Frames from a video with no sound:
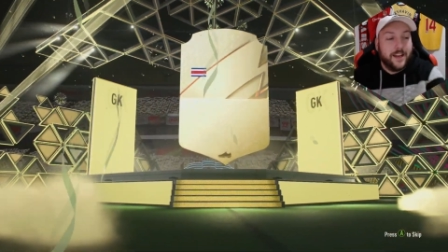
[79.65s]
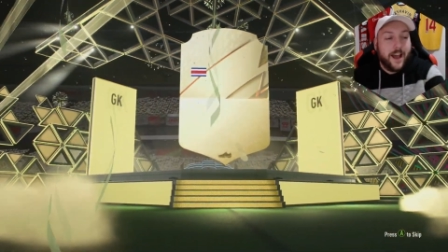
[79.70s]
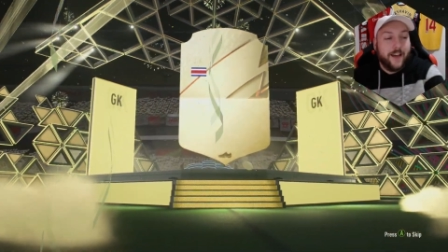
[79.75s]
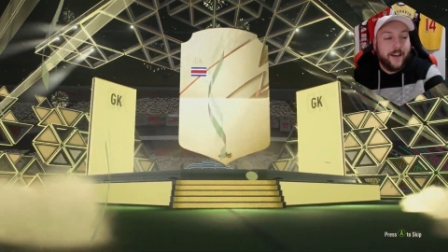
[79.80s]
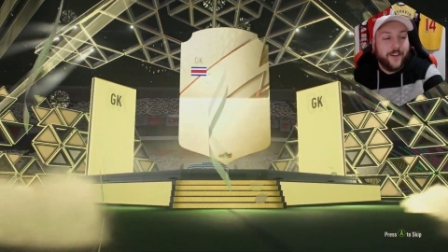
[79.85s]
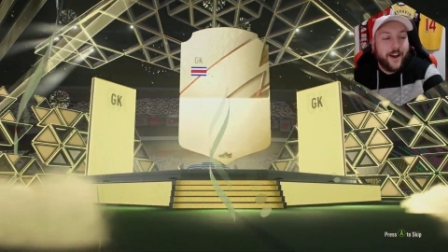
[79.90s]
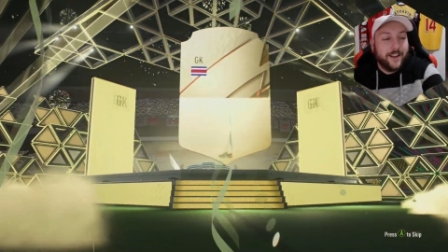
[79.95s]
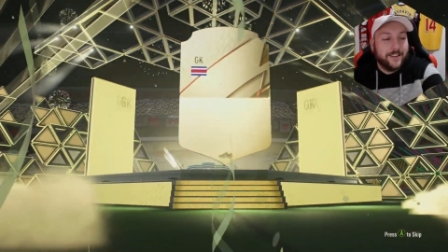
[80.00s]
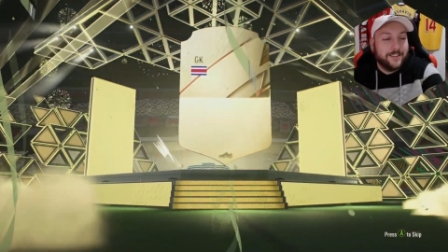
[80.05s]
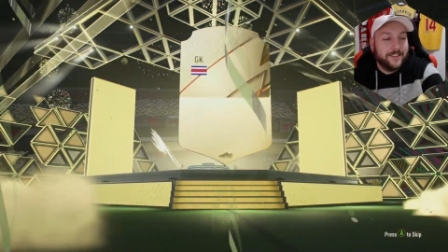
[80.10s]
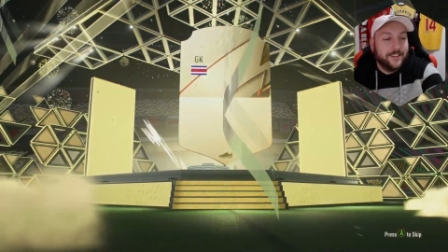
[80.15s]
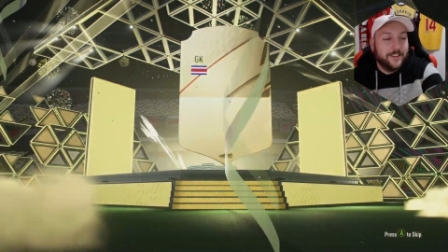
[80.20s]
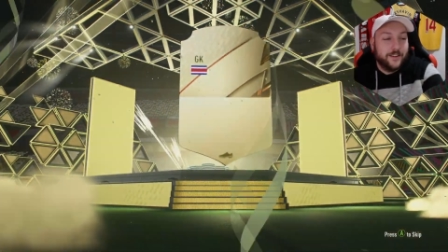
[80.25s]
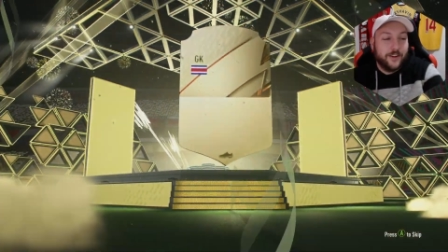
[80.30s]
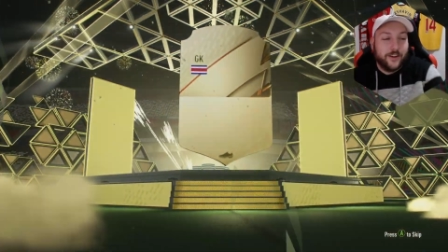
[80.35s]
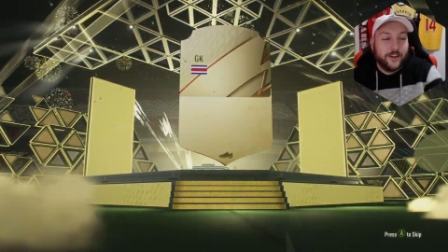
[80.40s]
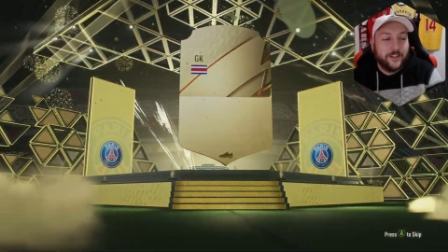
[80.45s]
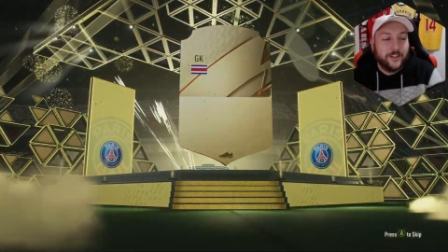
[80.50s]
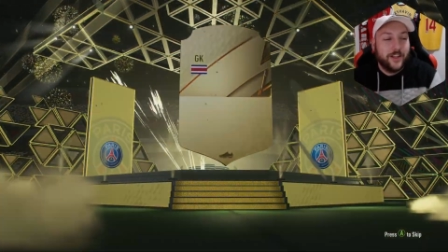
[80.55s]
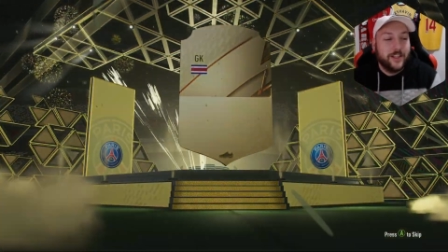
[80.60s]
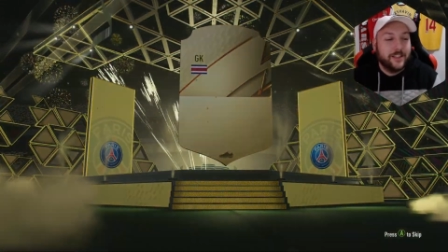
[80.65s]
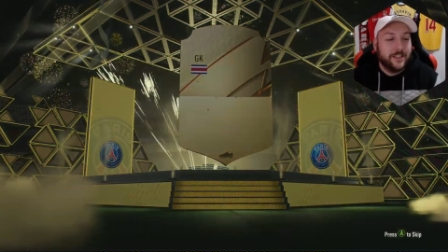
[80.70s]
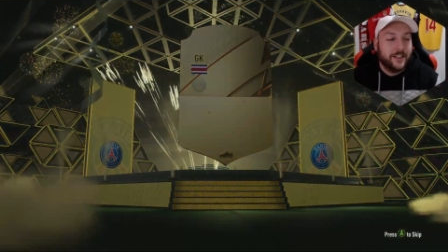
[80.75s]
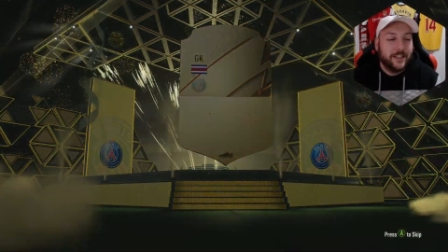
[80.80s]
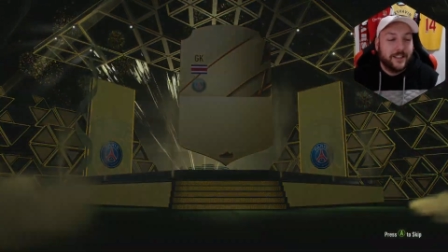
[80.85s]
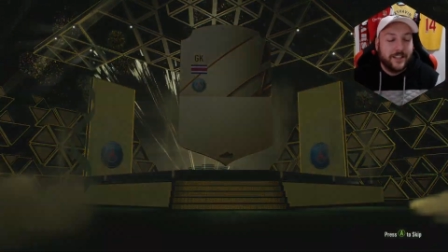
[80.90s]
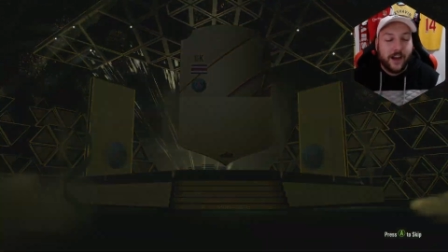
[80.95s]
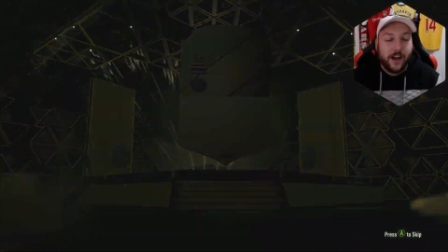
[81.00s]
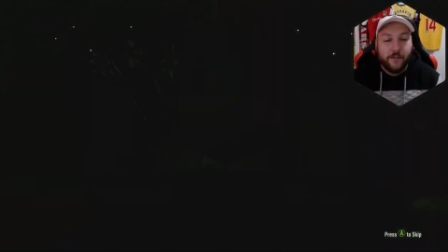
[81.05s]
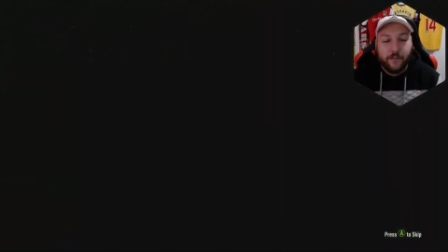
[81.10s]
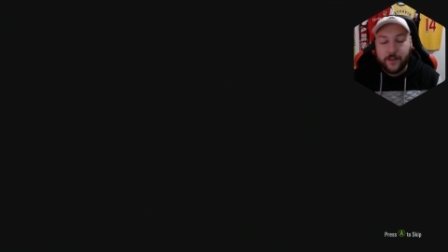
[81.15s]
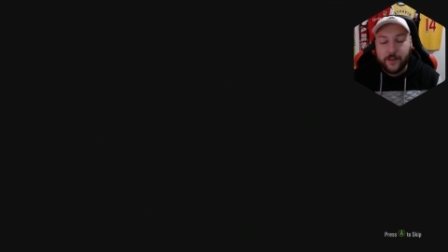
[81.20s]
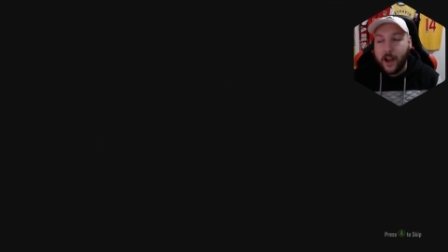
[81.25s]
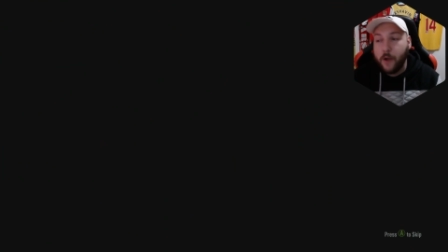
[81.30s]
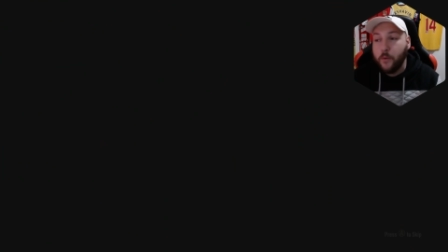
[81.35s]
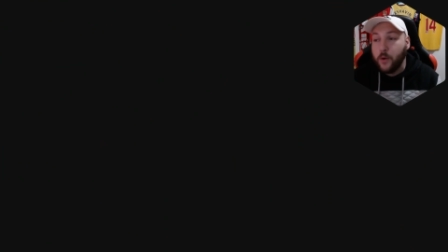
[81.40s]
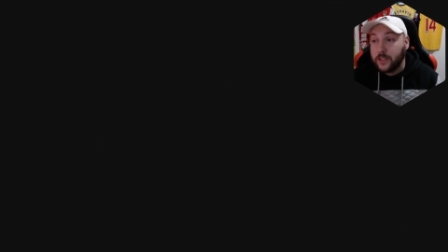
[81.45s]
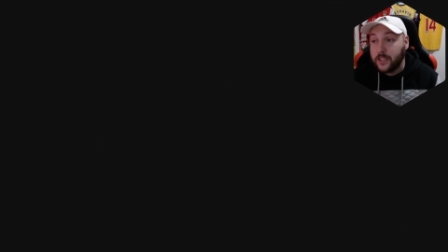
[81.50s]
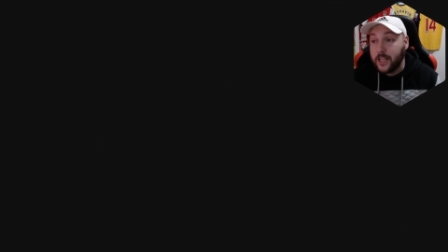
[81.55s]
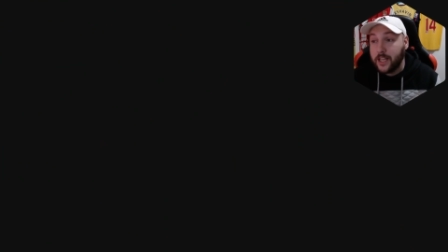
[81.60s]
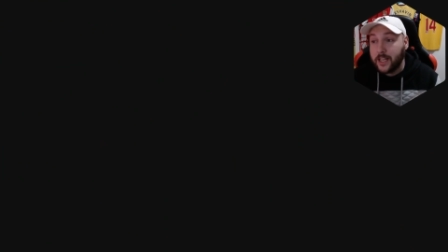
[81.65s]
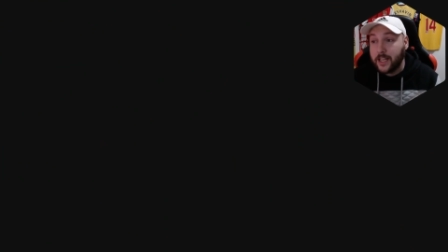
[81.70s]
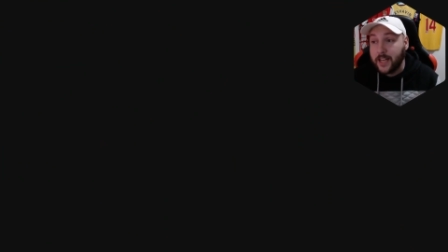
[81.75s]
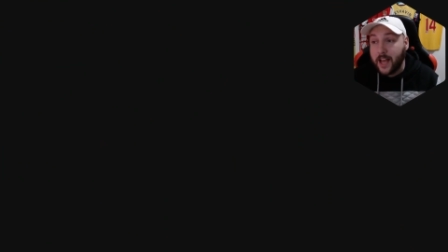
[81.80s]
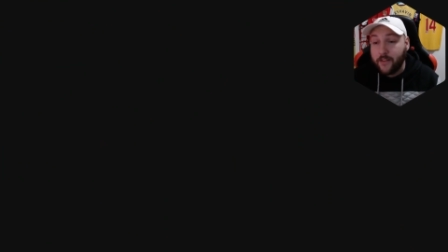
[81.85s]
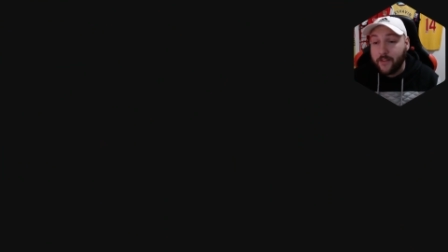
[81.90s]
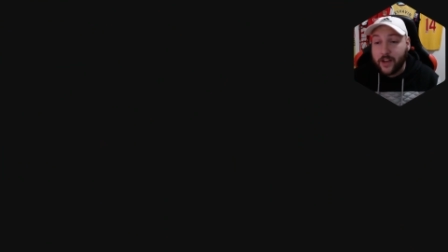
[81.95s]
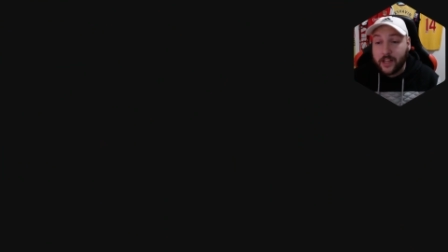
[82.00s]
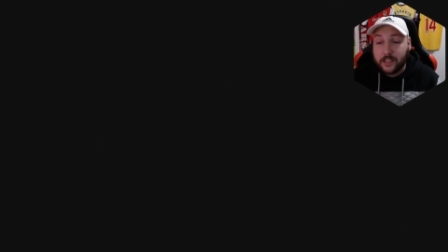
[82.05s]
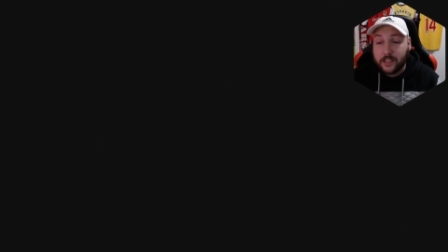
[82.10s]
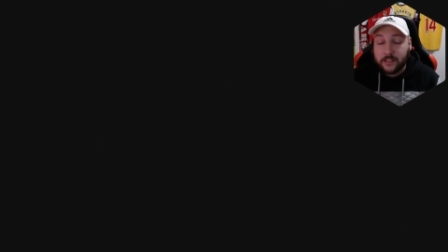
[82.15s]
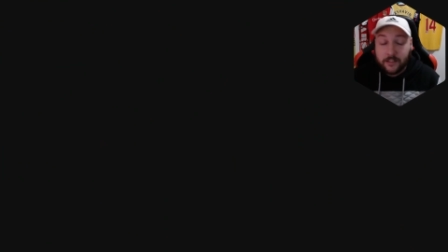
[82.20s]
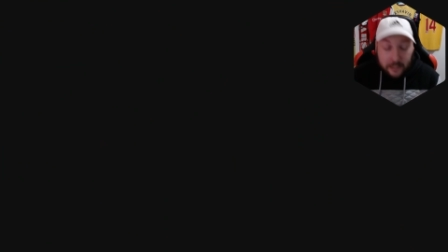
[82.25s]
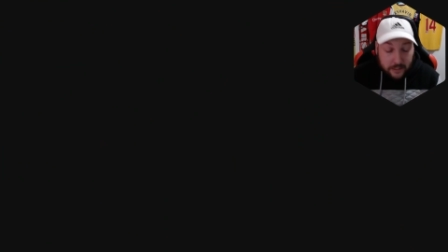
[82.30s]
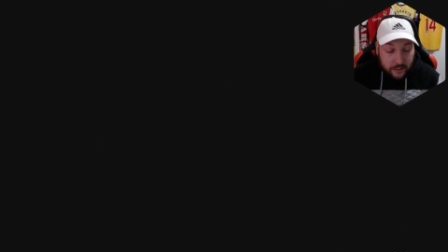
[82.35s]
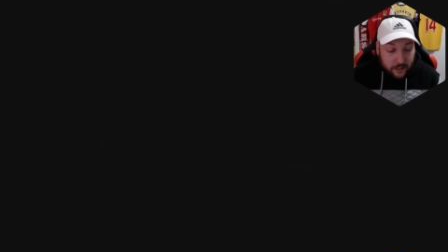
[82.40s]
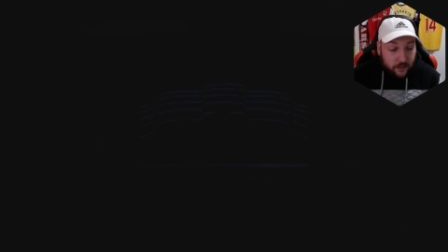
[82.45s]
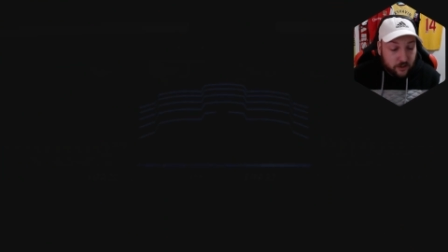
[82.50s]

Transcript: Navas. You can instantly tell from that. We're taking Navas.